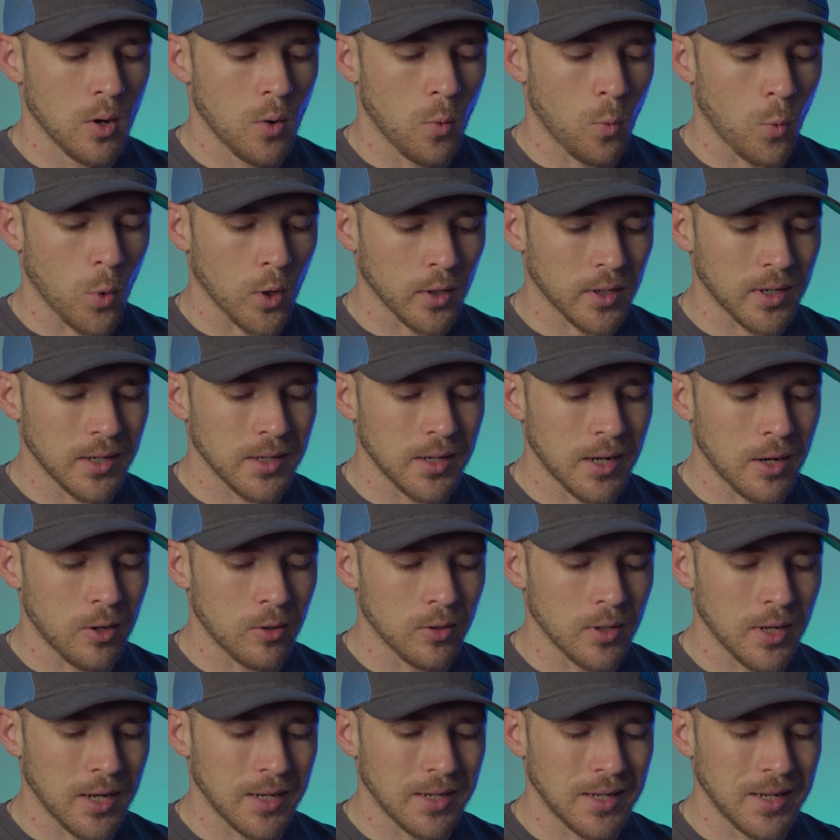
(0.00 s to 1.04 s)
Working
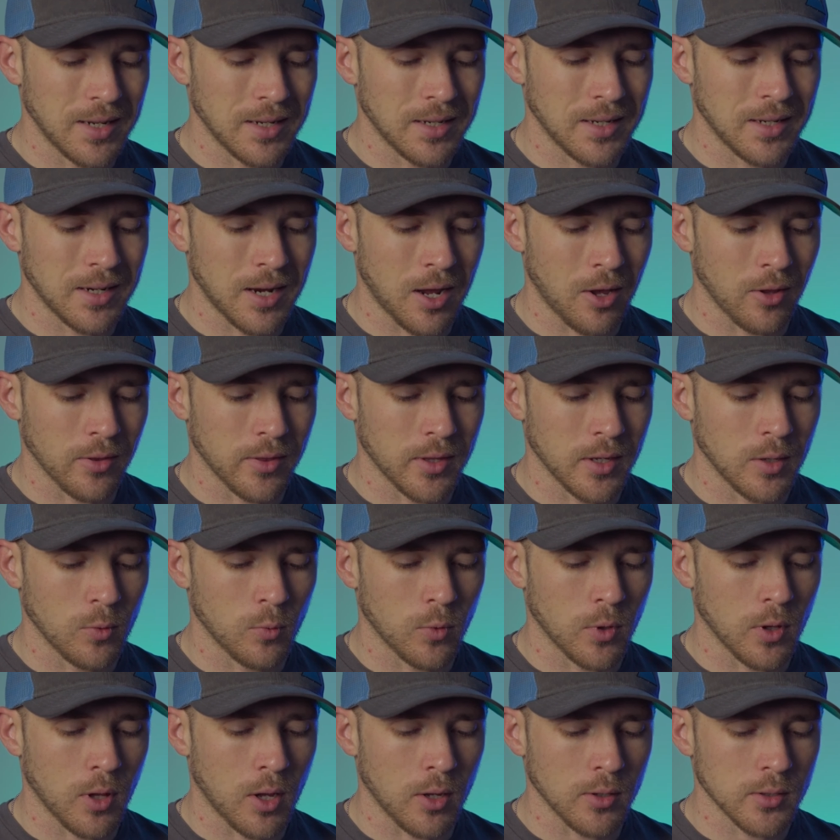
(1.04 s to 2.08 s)
out and eating healthy
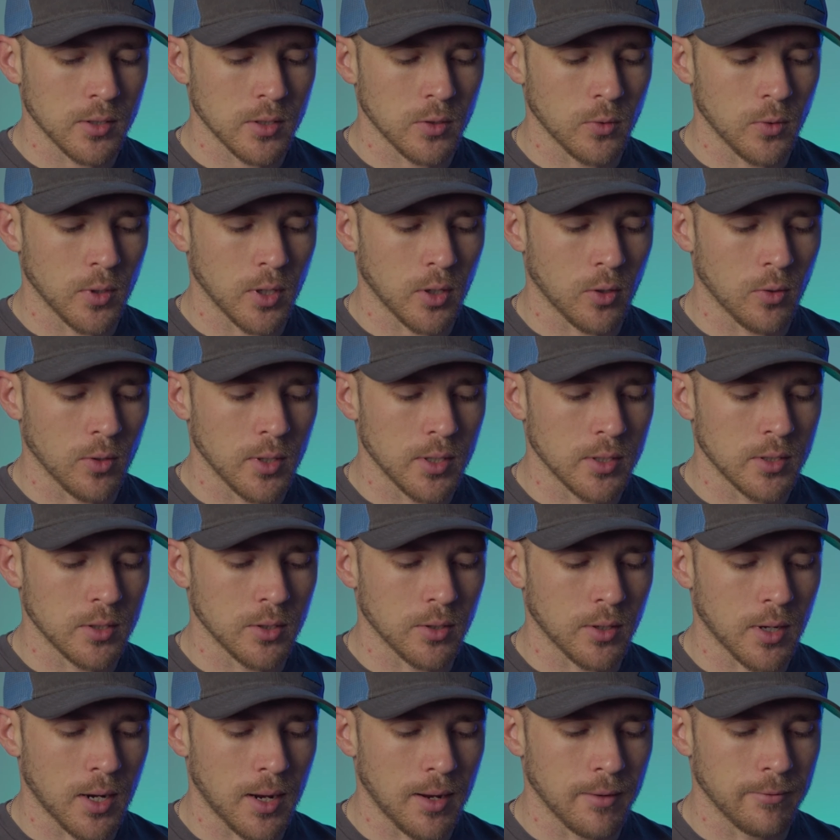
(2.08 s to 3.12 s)
will also increase your
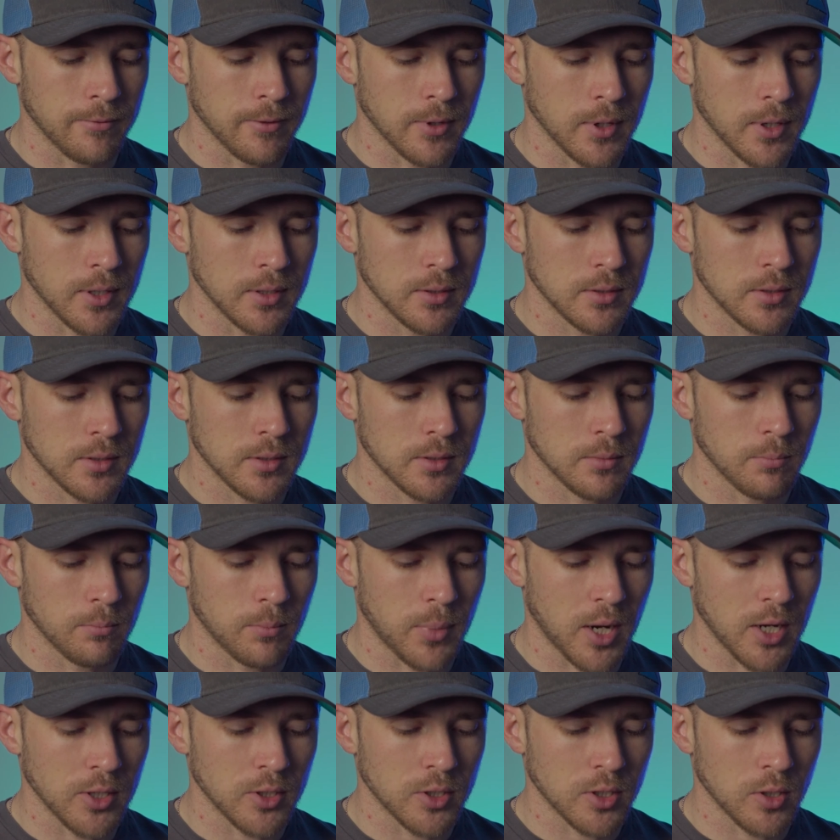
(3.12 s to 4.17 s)
confidence
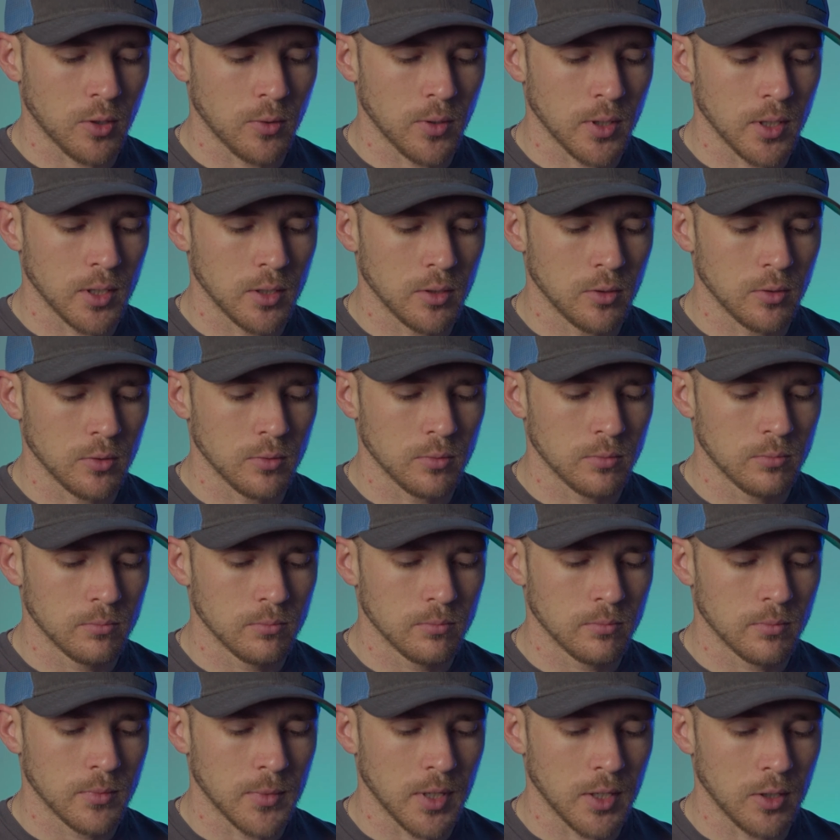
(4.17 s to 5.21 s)
by showing
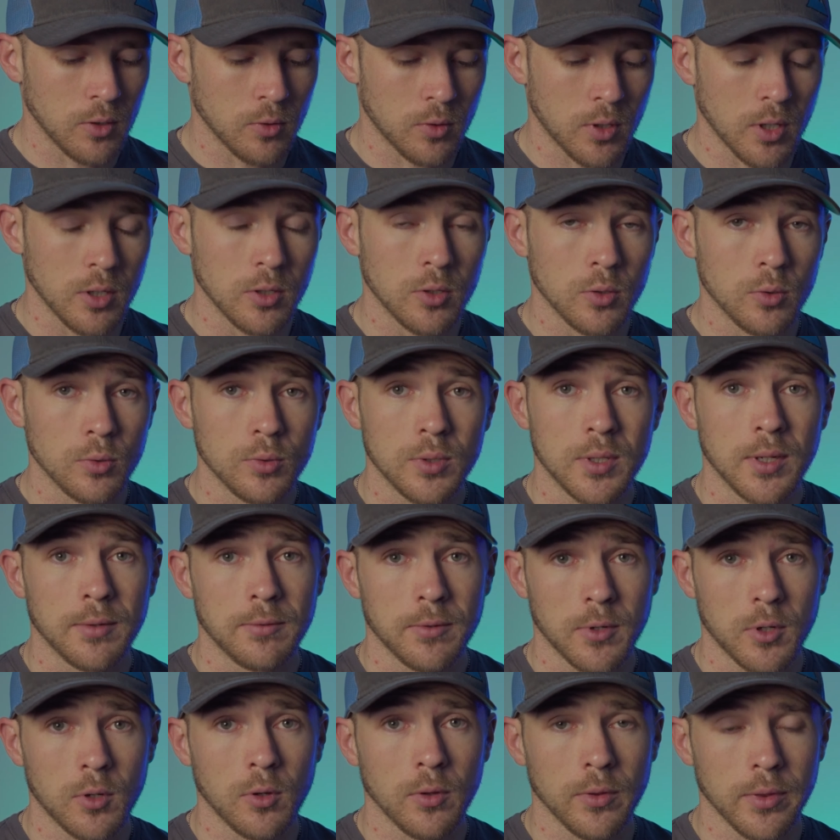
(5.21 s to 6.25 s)
you that you can do
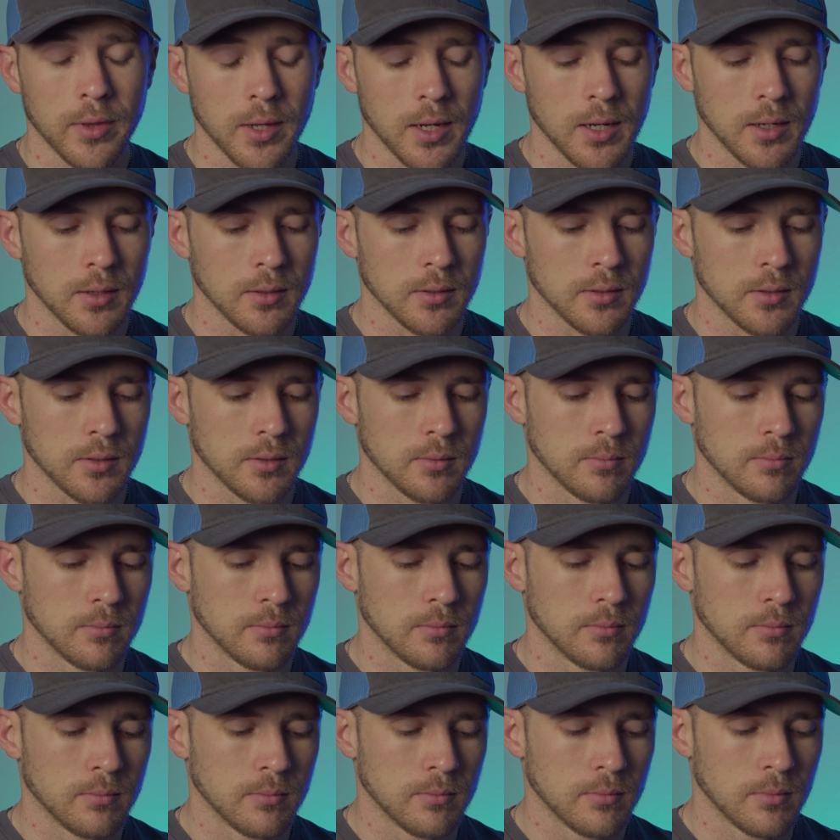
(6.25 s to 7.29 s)
difficult things.
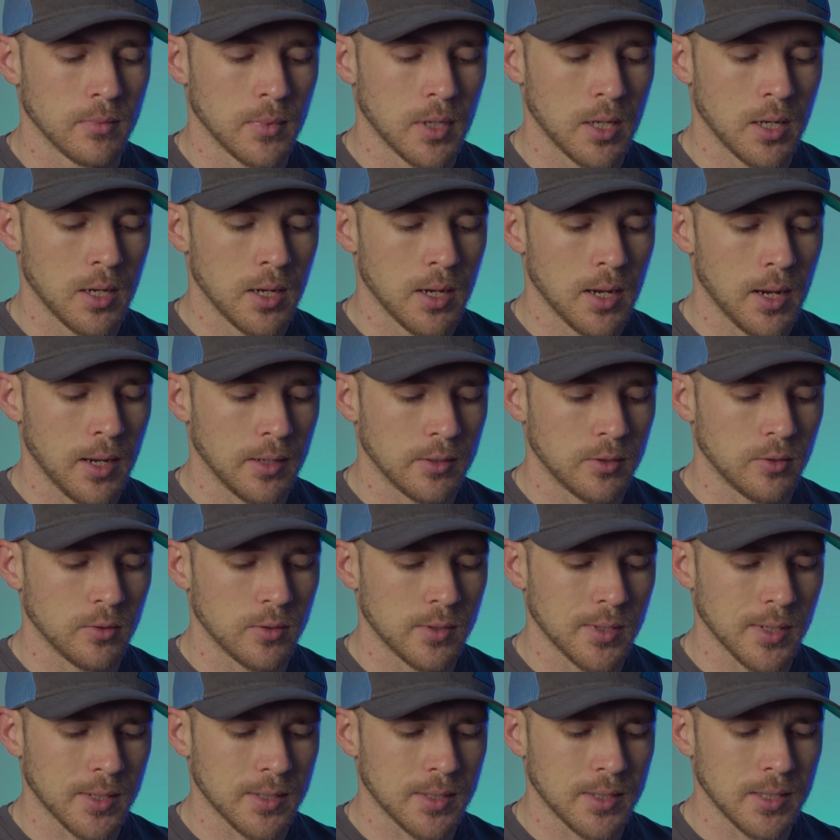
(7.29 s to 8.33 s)
As you
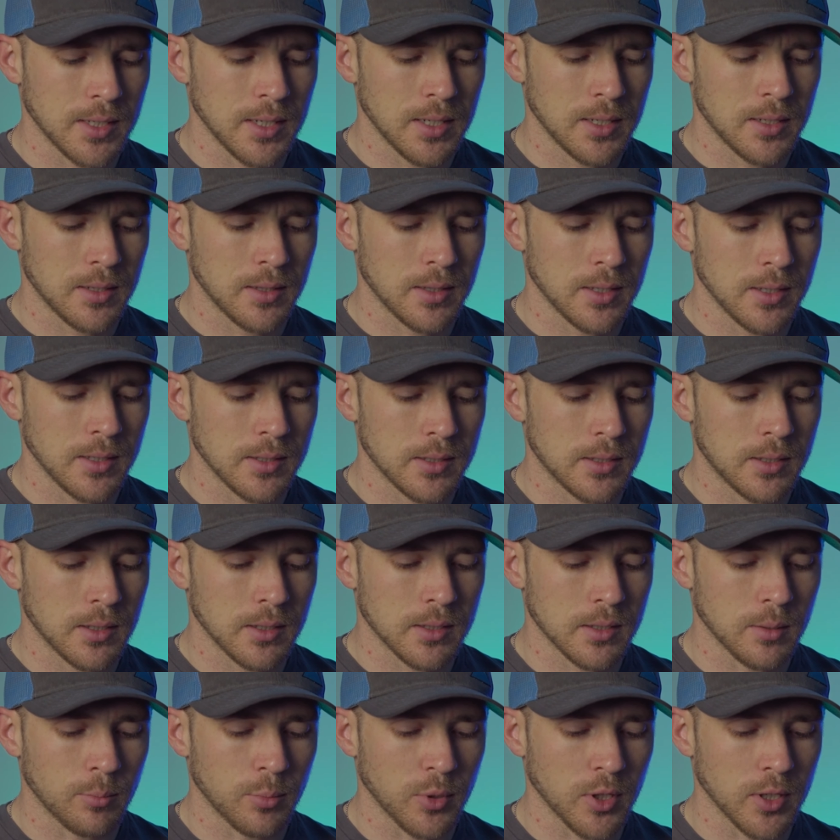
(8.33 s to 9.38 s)
succeed in these
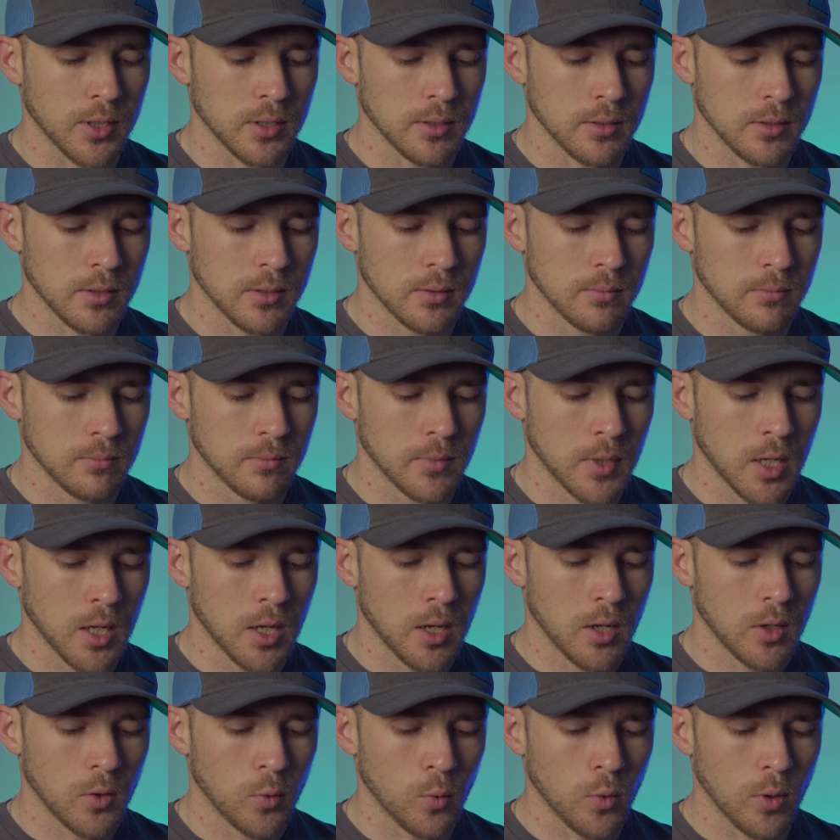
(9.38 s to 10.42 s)
disciplines,
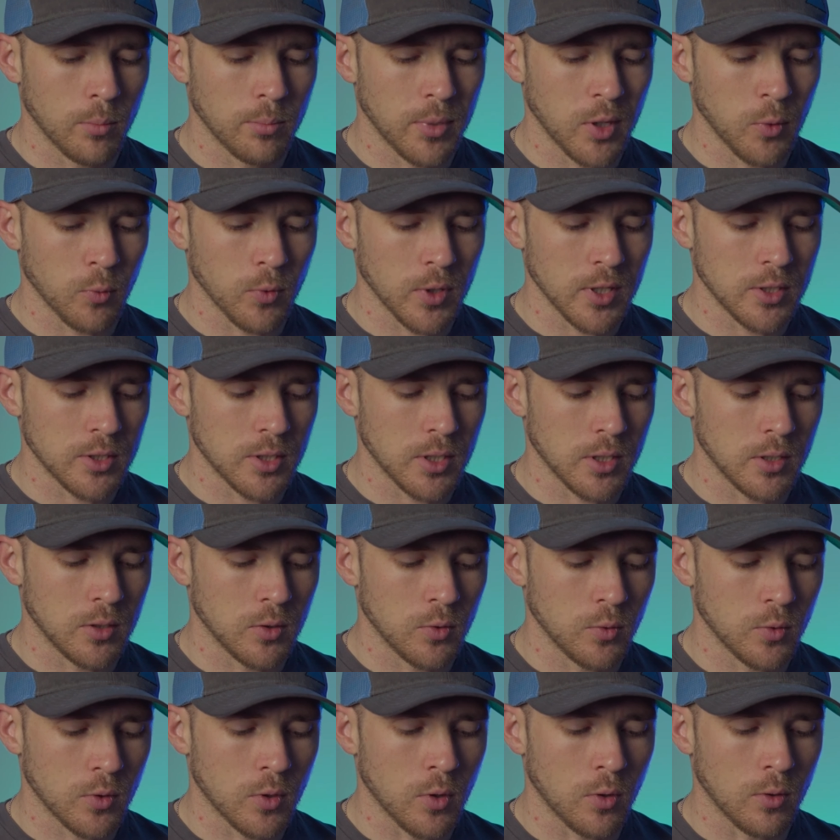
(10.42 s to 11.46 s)
you will be reaching
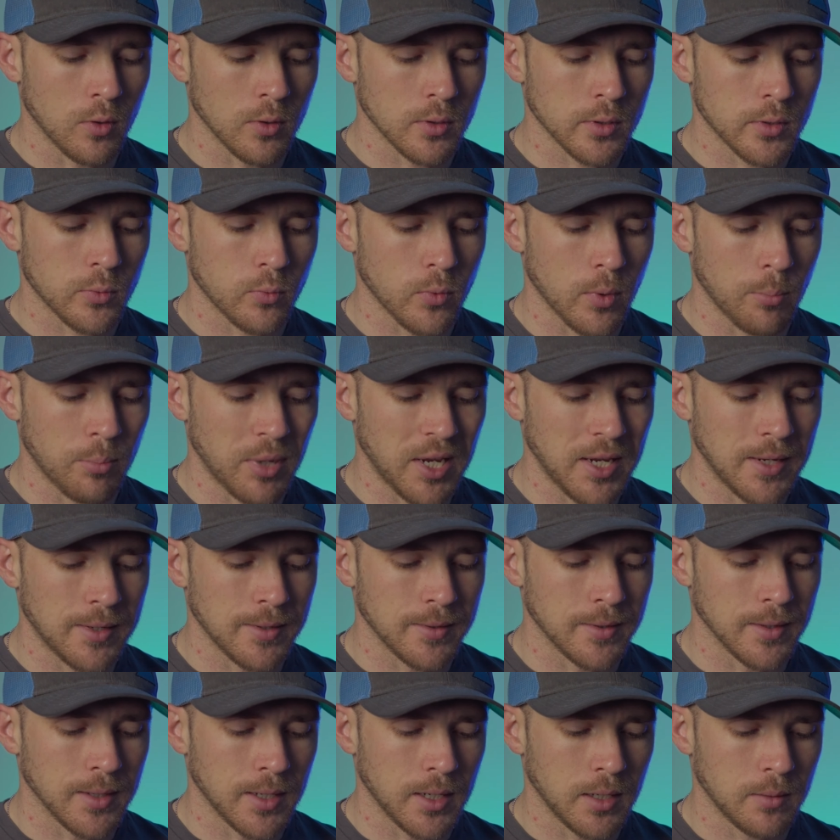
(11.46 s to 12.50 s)
new goals
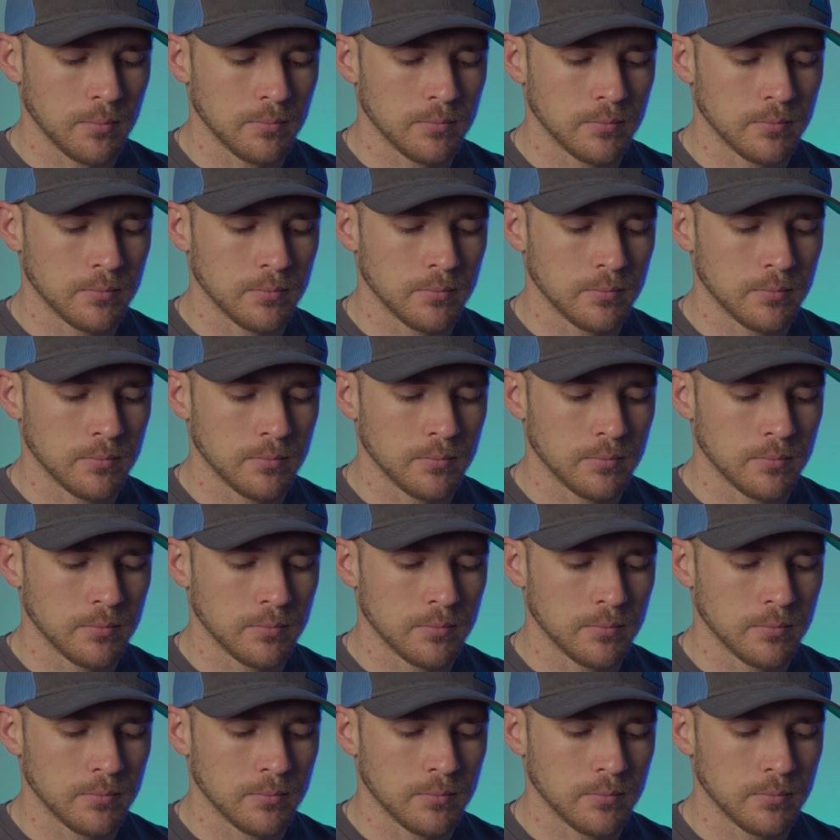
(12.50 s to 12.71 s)
repeatedly.